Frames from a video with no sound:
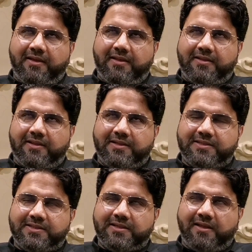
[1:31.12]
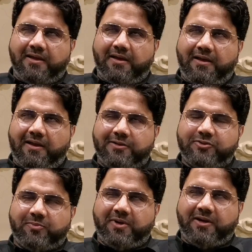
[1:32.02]
In this, Allah
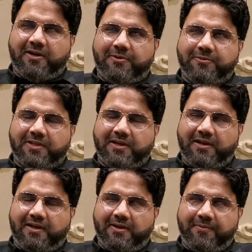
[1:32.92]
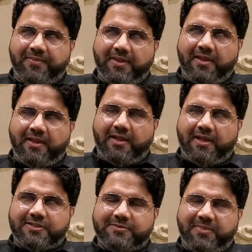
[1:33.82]
subhanahu wa ta'ala
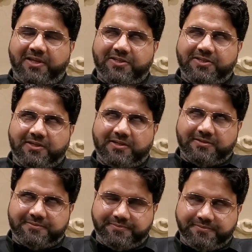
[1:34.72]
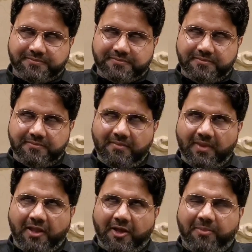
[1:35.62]
has mentioned
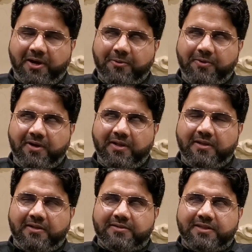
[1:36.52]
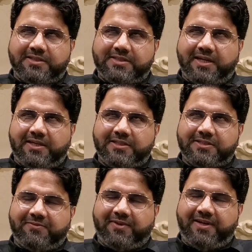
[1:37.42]
about the
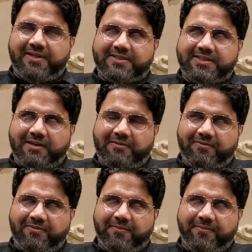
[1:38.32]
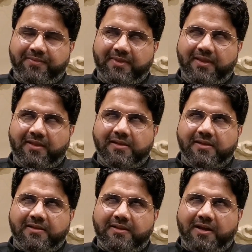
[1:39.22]
satisfied self.
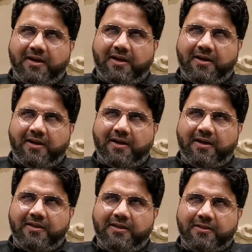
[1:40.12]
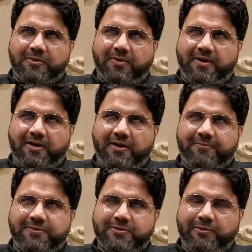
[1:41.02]
Ya ayyatuhan
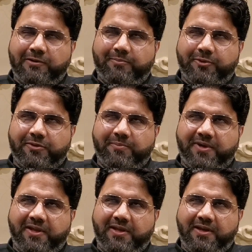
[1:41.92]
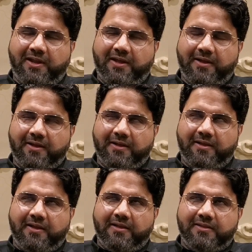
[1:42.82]
nafsul mutmainna.
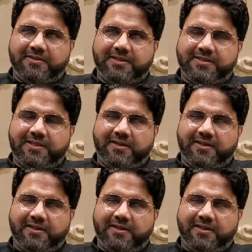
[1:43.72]
This